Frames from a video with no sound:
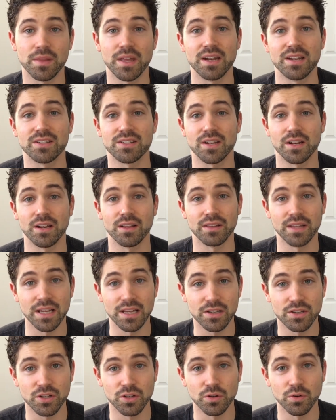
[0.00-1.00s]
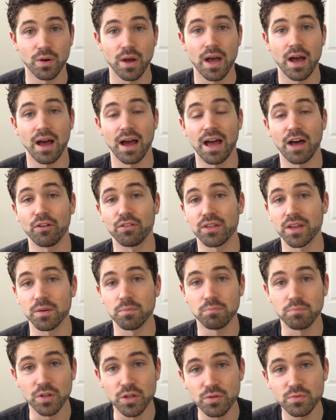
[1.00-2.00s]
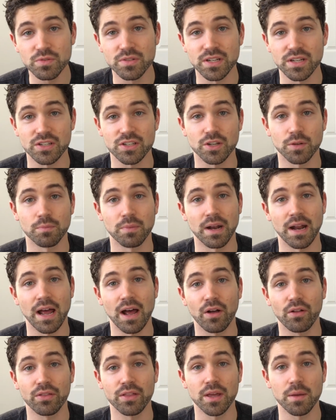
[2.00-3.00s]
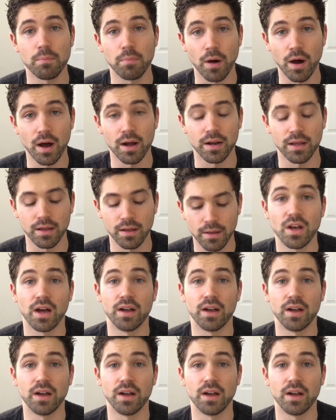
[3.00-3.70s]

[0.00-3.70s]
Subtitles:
then it's going to lead to a healthy immune system and a healthy body.